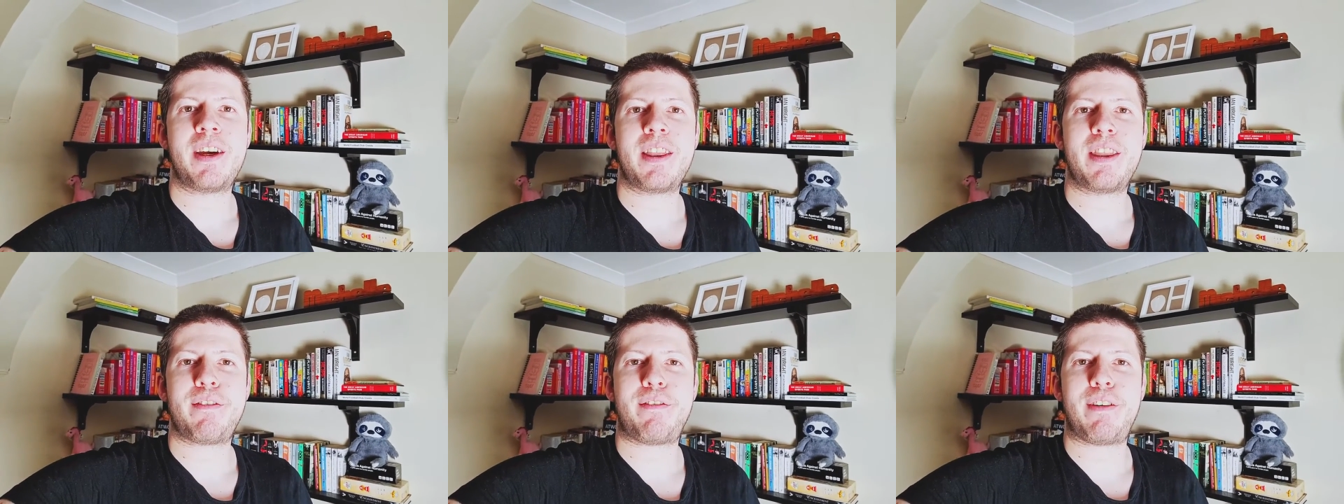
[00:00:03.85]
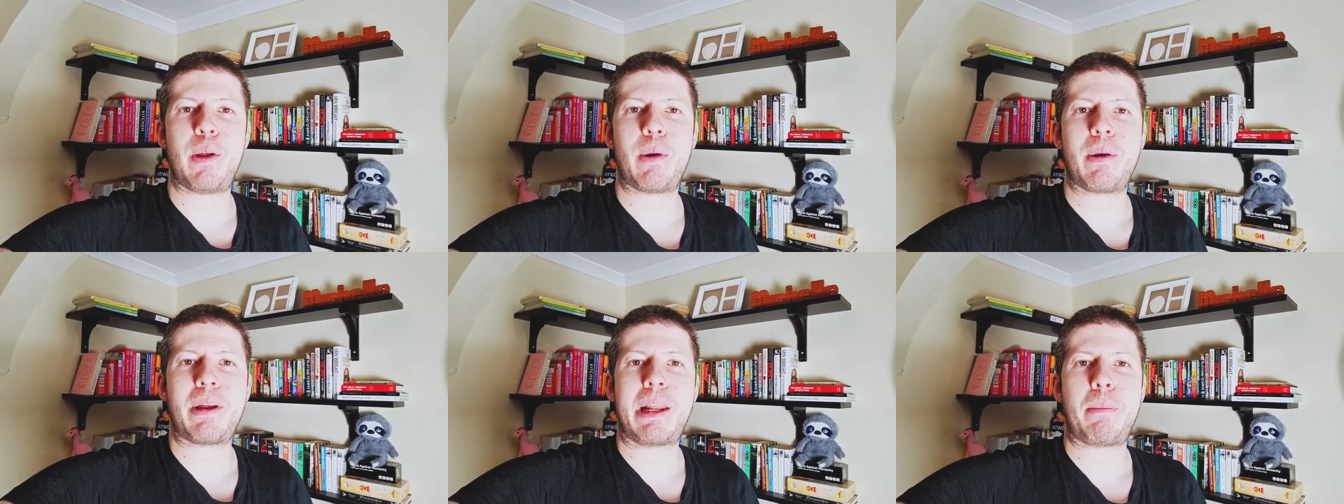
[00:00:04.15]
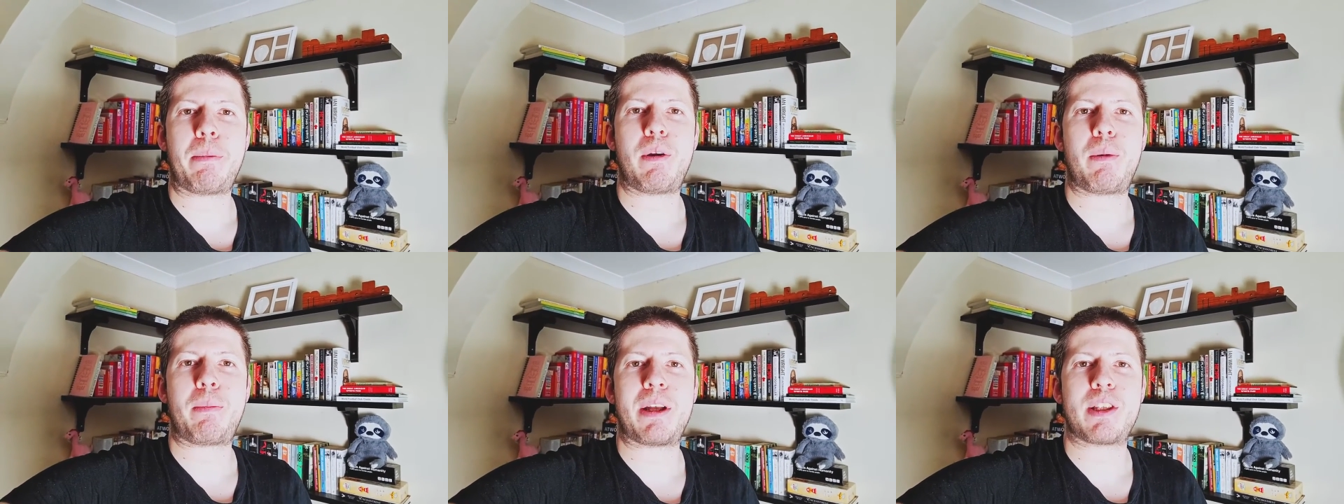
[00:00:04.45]
The following
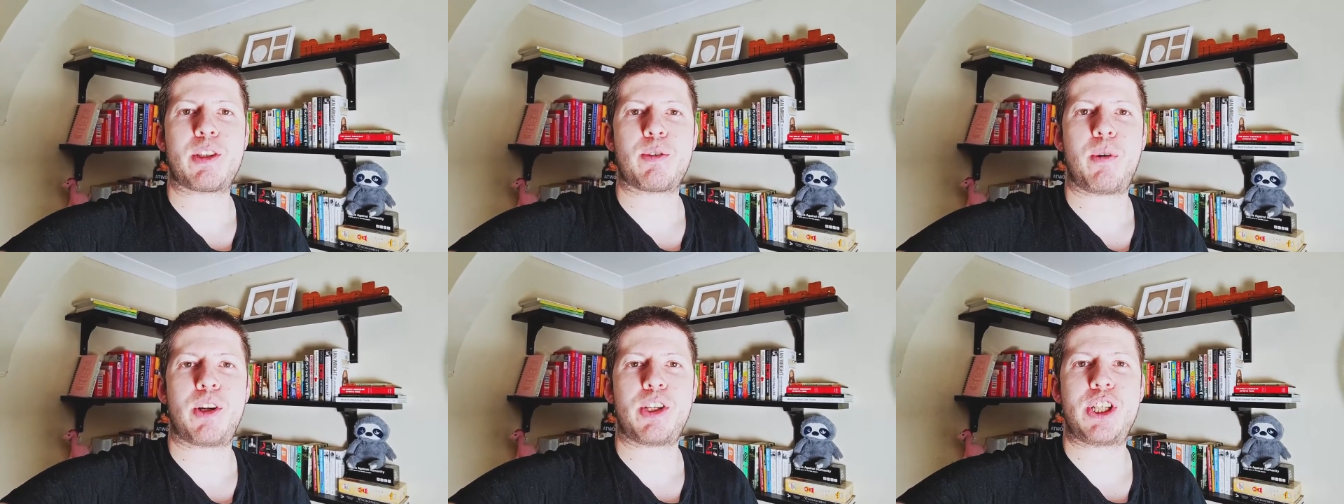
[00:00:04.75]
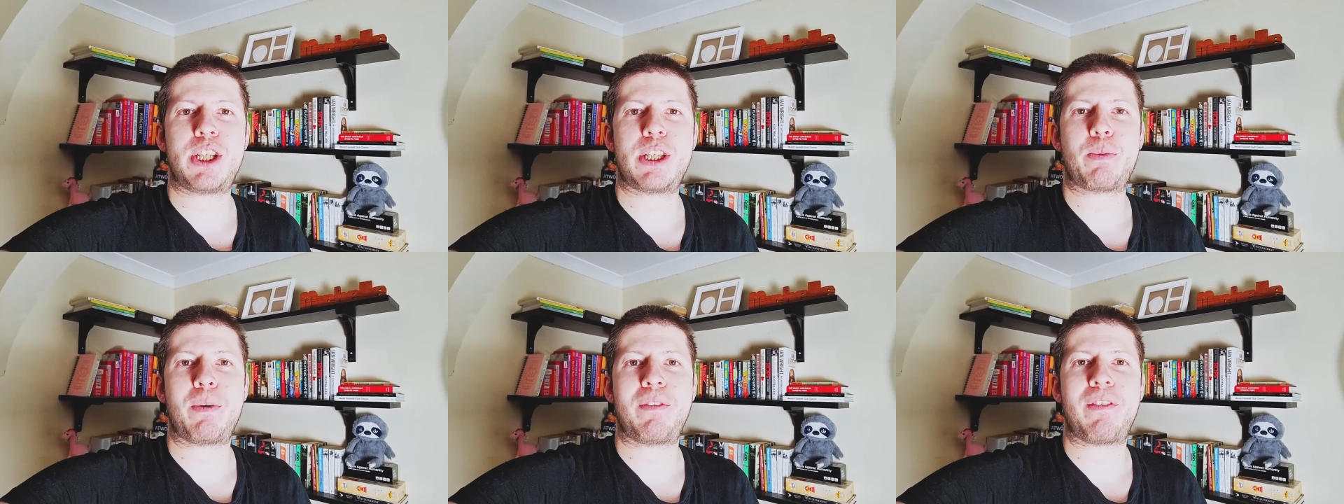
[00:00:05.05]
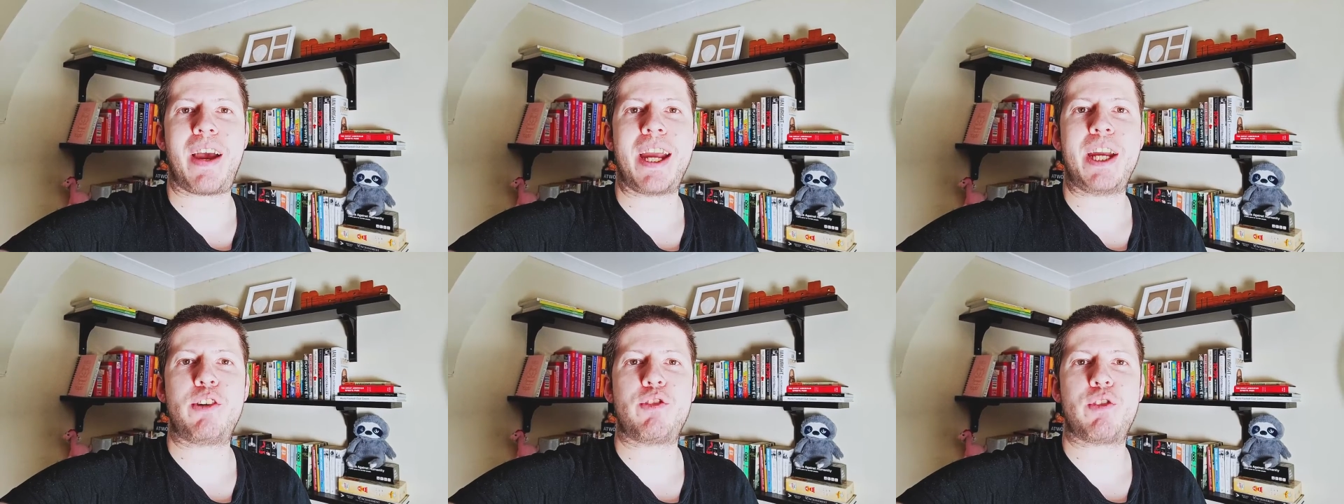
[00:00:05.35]
clip you're about to watch is
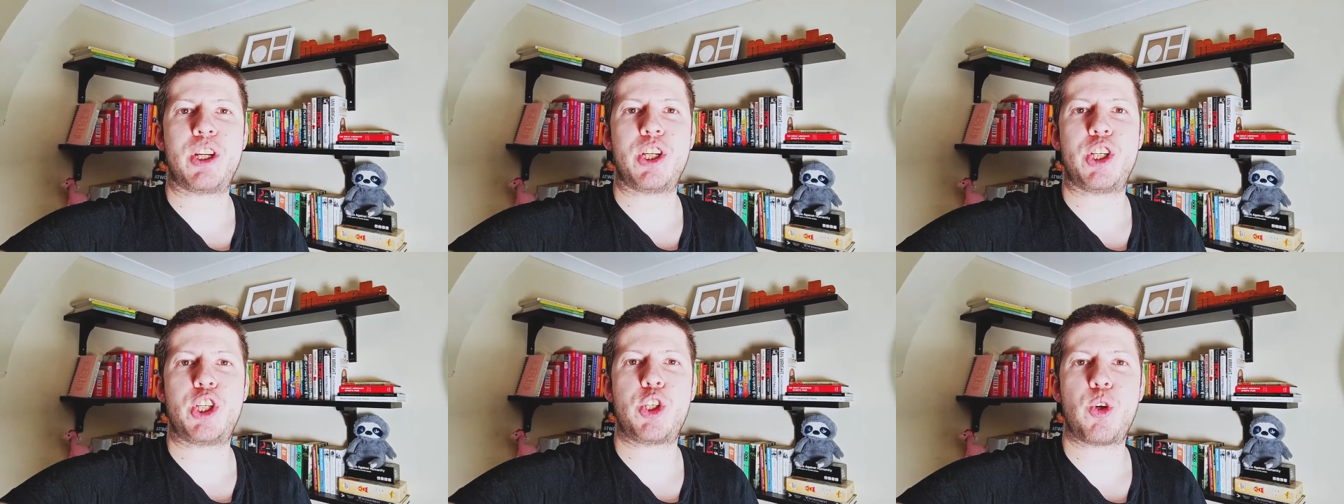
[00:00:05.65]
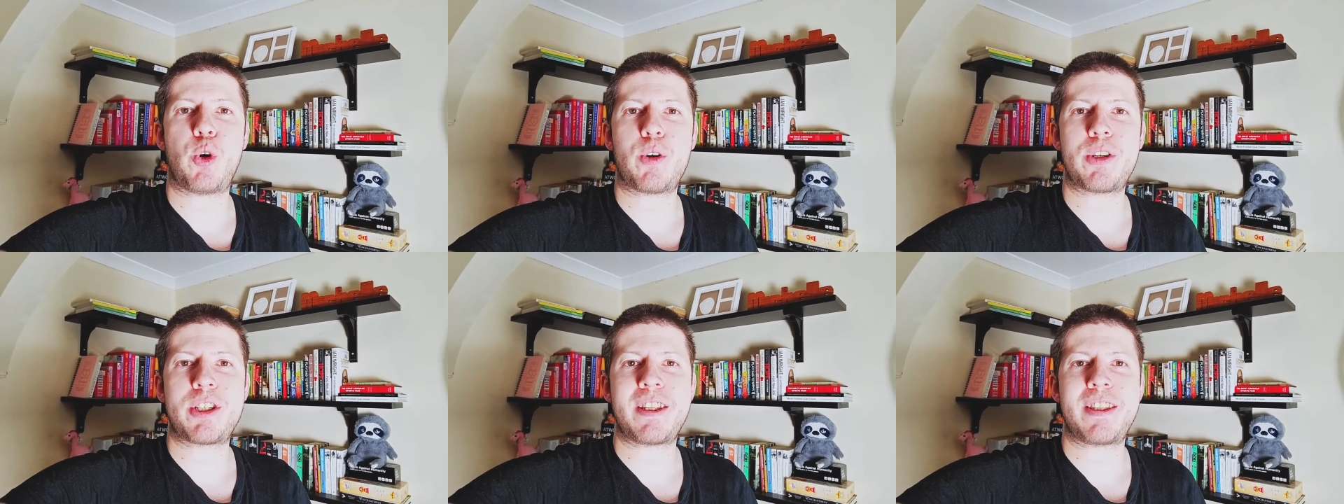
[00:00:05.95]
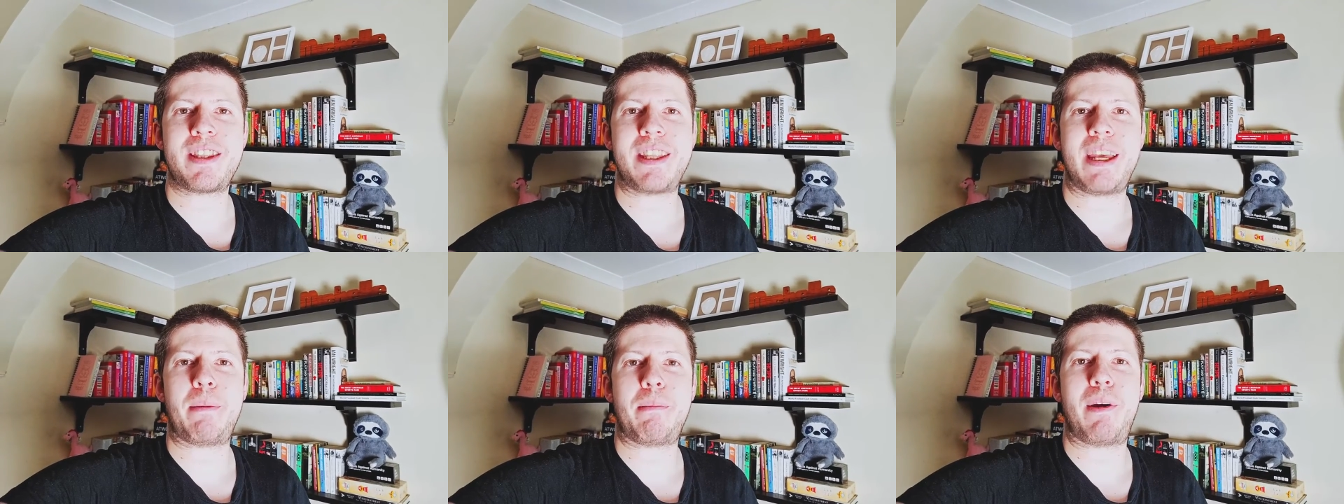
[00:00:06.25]
with Adrienne
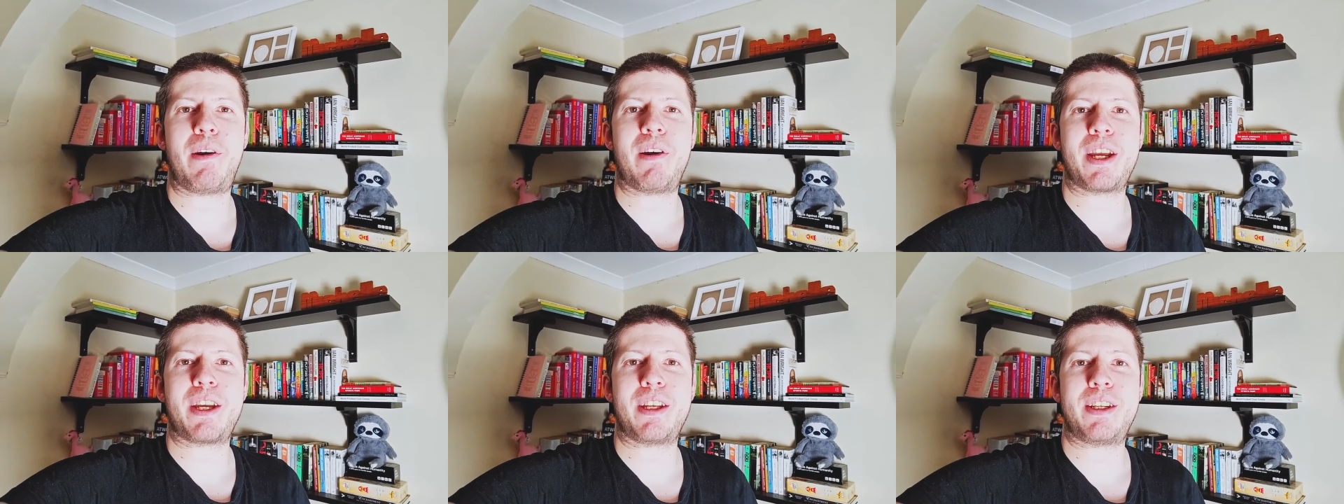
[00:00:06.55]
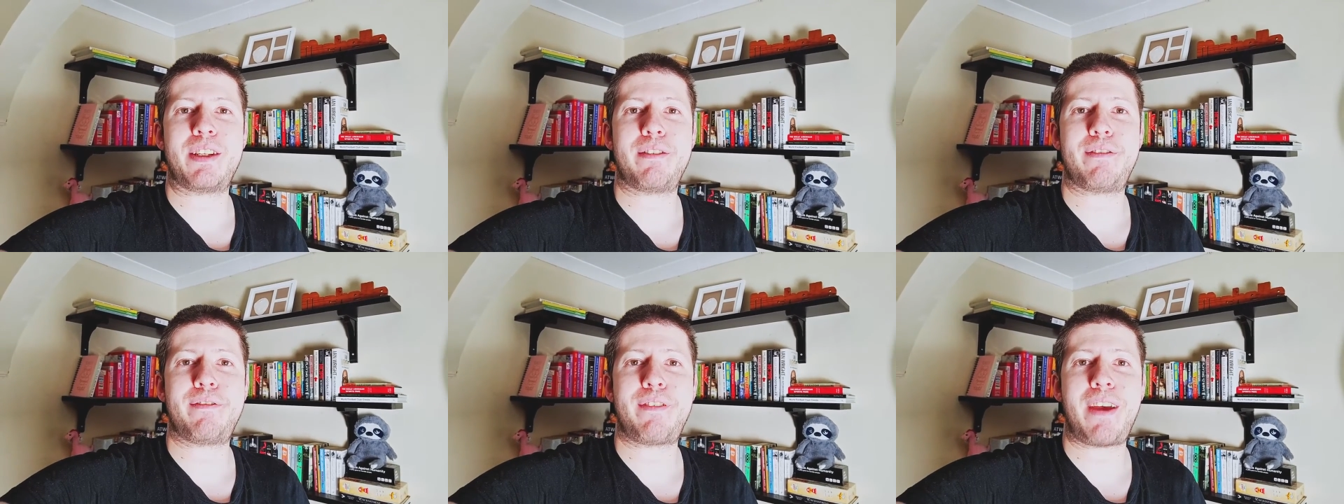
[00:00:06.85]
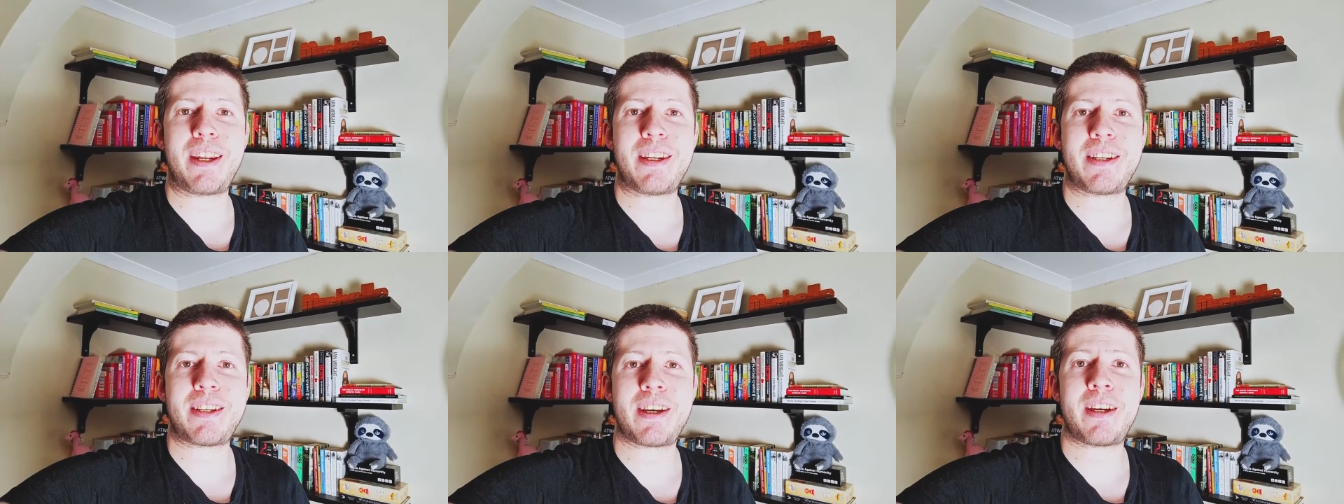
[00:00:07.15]
Jordan, the American
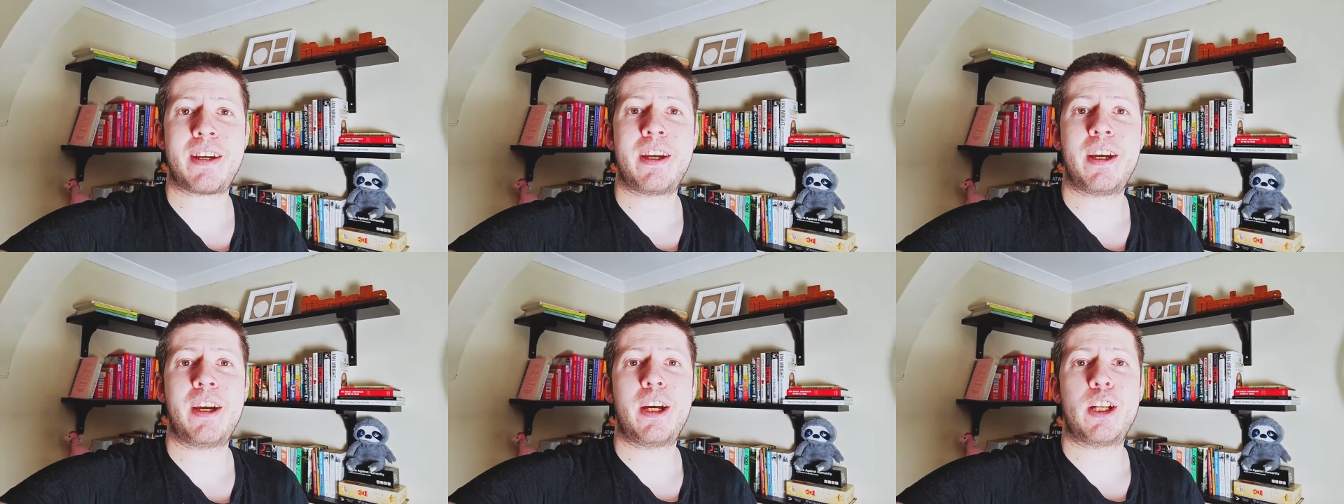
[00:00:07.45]
defender,